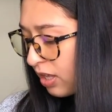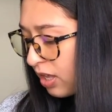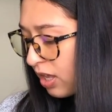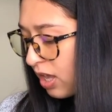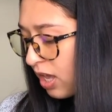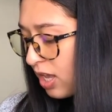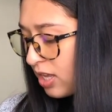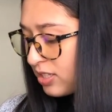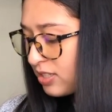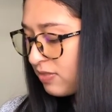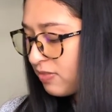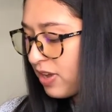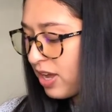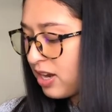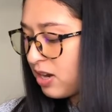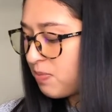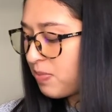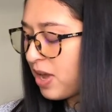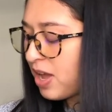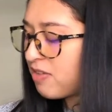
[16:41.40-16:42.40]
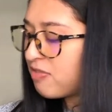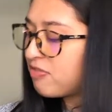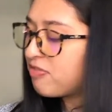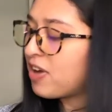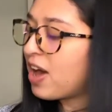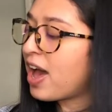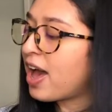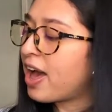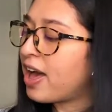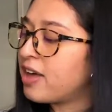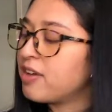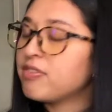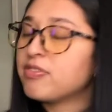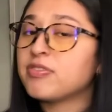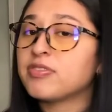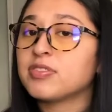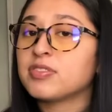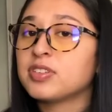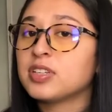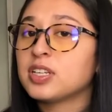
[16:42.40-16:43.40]
8 divided by 5
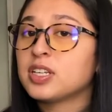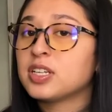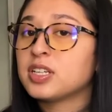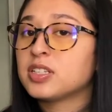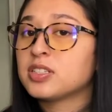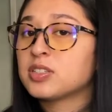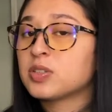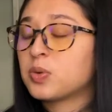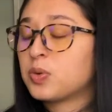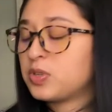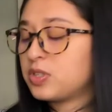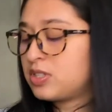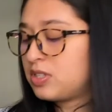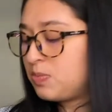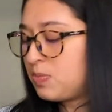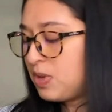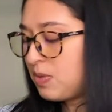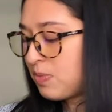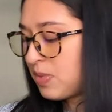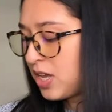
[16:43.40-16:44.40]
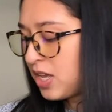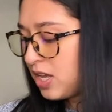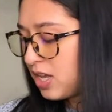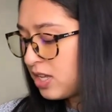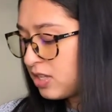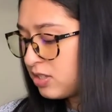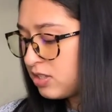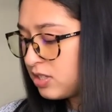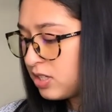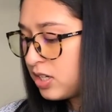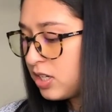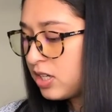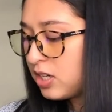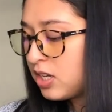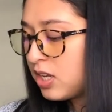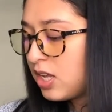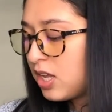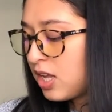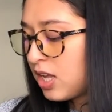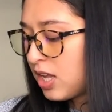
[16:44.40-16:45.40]
is going to be my answer.
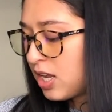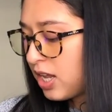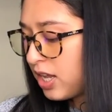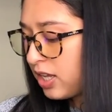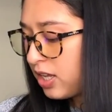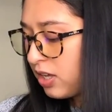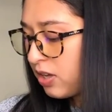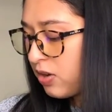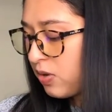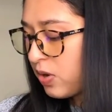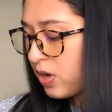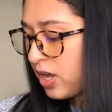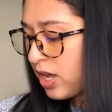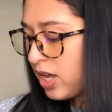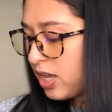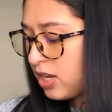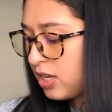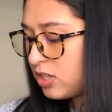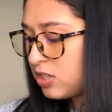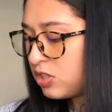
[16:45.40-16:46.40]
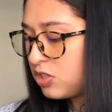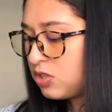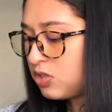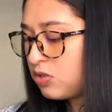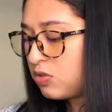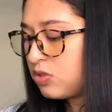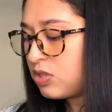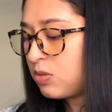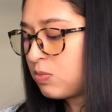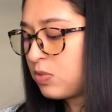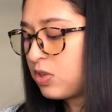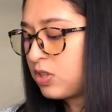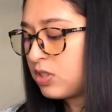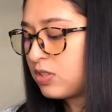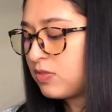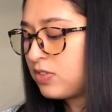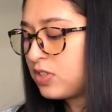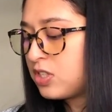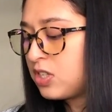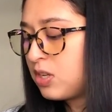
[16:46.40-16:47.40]
And I can go ahead and just do some long
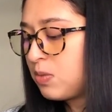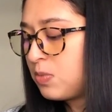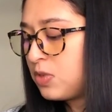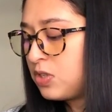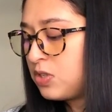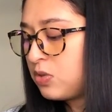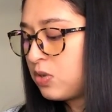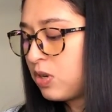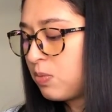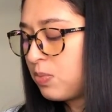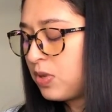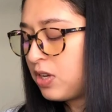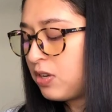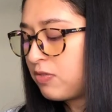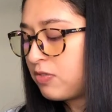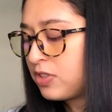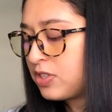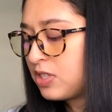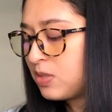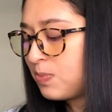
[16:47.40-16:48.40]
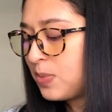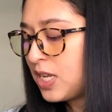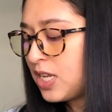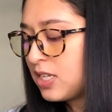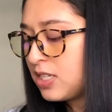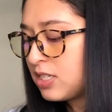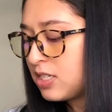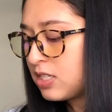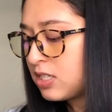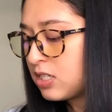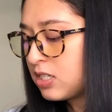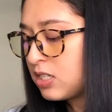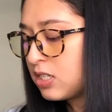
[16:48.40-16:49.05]
division. I'm going to do it up here for space.